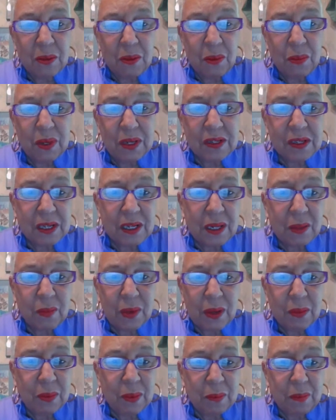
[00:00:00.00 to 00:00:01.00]
who originally
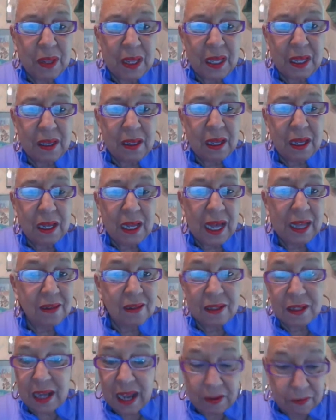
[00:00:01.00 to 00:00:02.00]
went with me
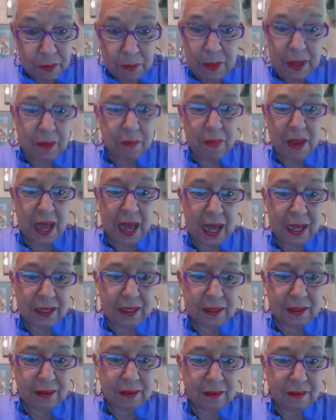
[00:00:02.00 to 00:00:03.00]
has never been
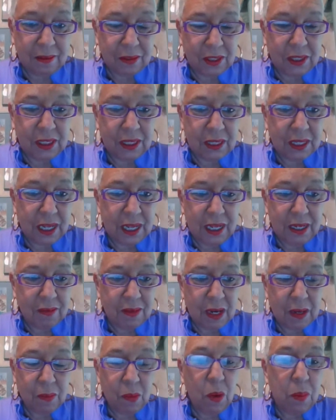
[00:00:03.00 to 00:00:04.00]
back. She said,
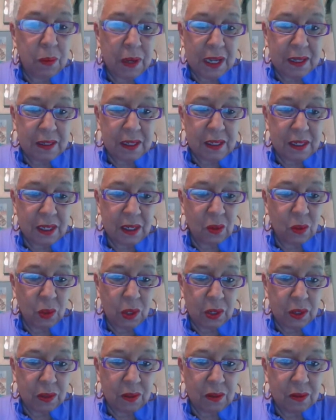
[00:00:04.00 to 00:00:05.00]
there are more places in the
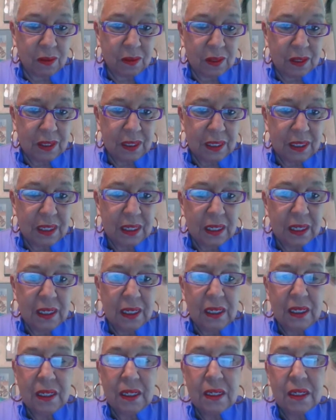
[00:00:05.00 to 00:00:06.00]
world.
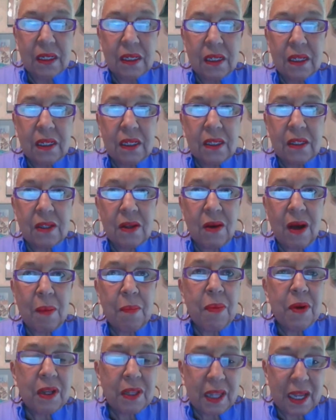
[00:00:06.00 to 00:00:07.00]
So I
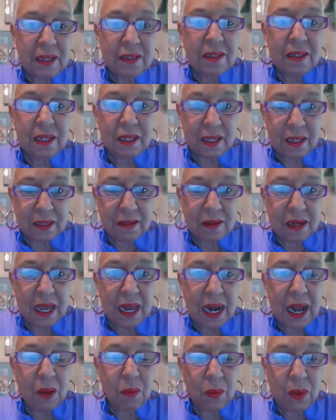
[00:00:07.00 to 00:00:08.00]
booked that ticket
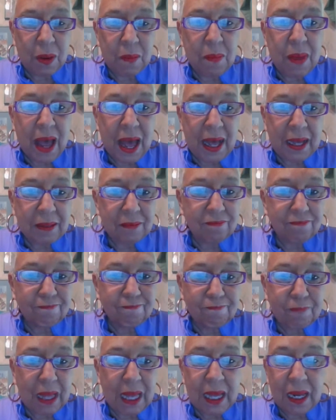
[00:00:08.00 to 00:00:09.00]
and I went back.
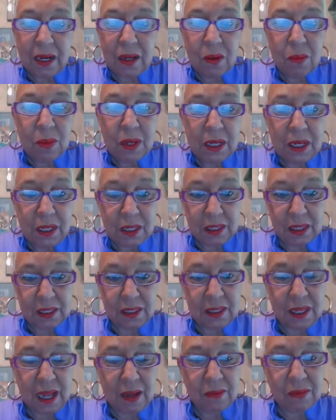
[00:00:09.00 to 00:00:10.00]
And oh my
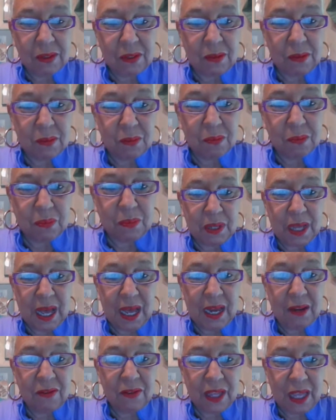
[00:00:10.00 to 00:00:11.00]
goodness, that was
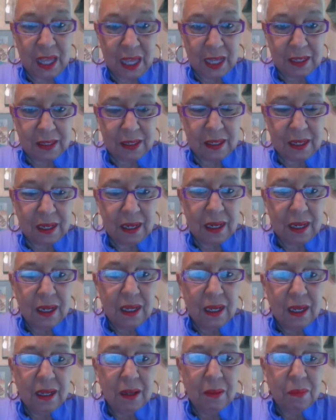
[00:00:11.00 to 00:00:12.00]
kind of it.
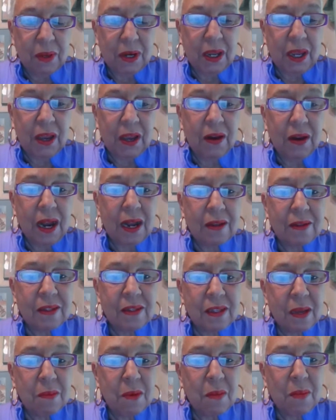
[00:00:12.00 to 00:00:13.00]
But here are
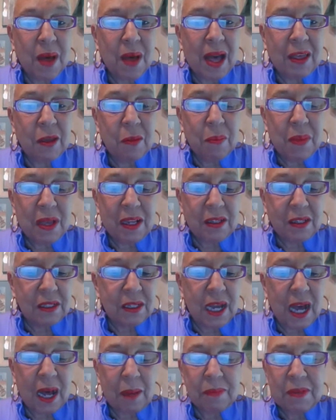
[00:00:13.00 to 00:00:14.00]
some of my. you
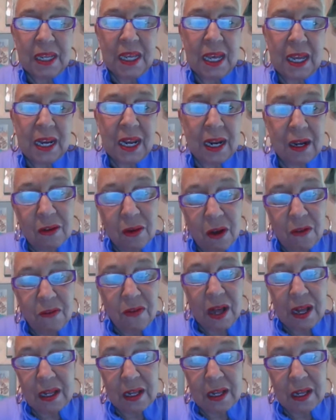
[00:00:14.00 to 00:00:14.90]
mentioned top 10. I don't know if I